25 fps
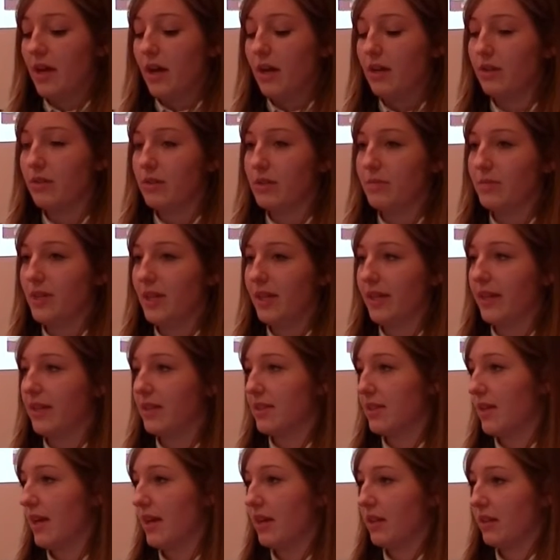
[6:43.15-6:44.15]
ultimately
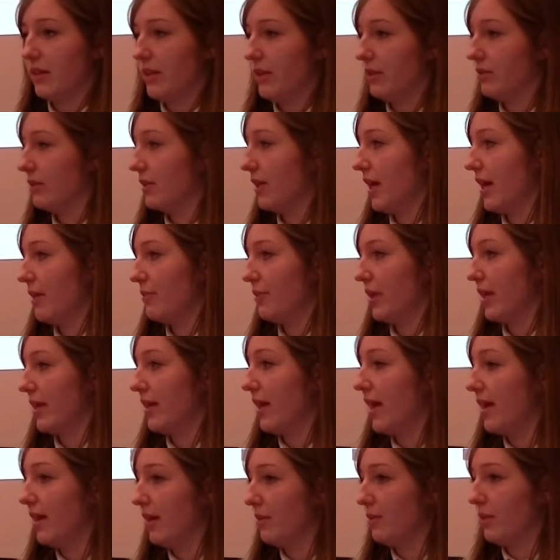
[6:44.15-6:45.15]
it's like a local library
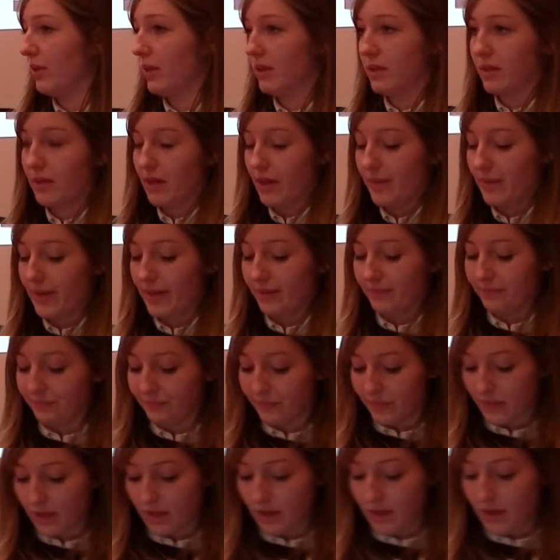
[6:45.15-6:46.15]
and anyone can come in
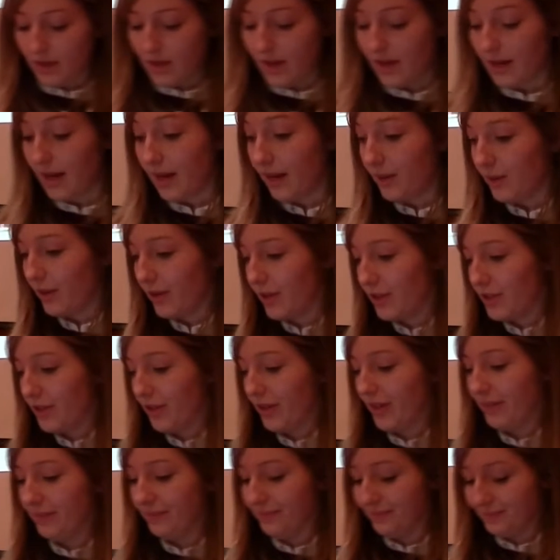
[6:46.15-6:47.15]
and anyone can
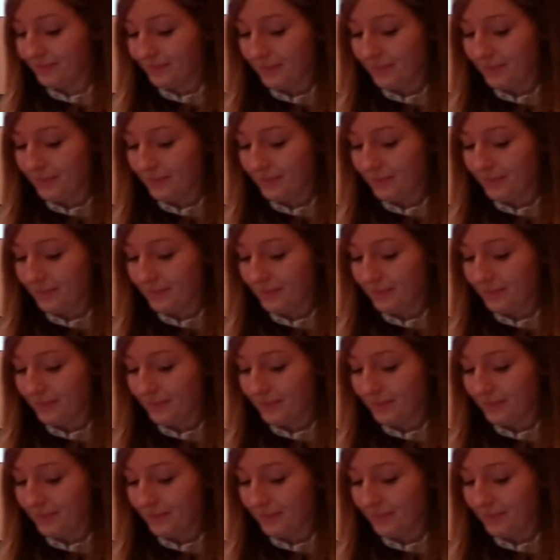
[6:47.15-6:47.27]
join.